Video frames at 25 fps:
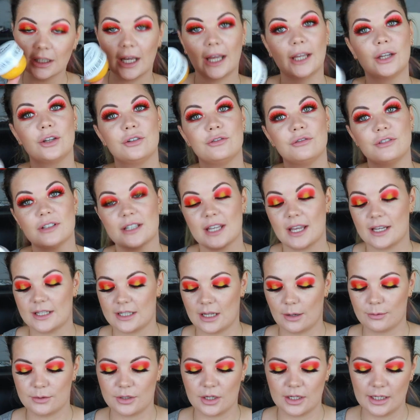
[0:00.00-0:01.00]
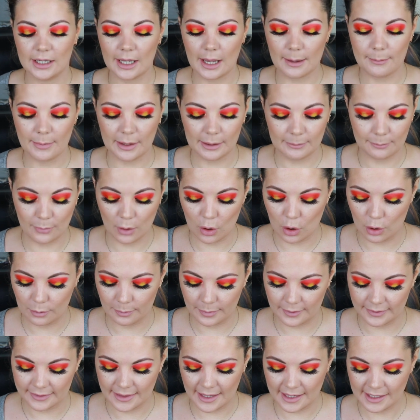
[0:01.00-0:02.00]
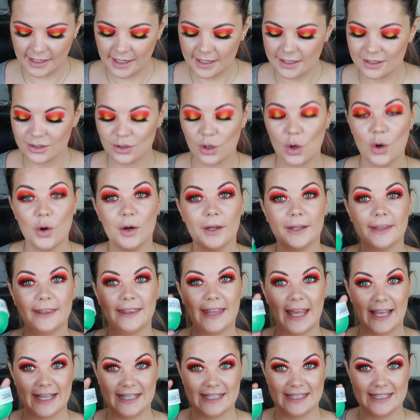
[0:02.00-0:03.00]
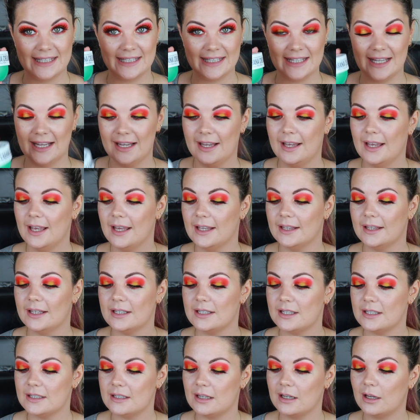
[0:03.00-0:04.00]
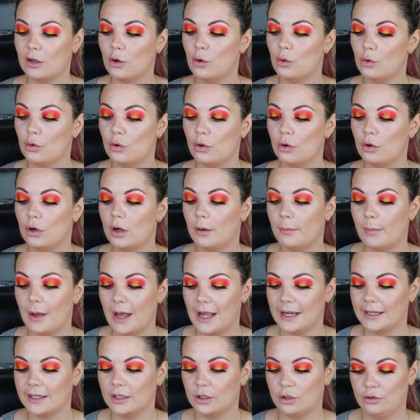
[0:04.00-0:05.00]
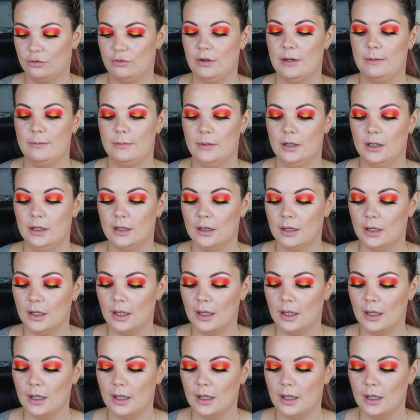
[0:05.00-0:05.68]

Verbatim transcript: I couldn't resist. I was going to get a big pot, but then I saw this. This is the Coco Cabana cream.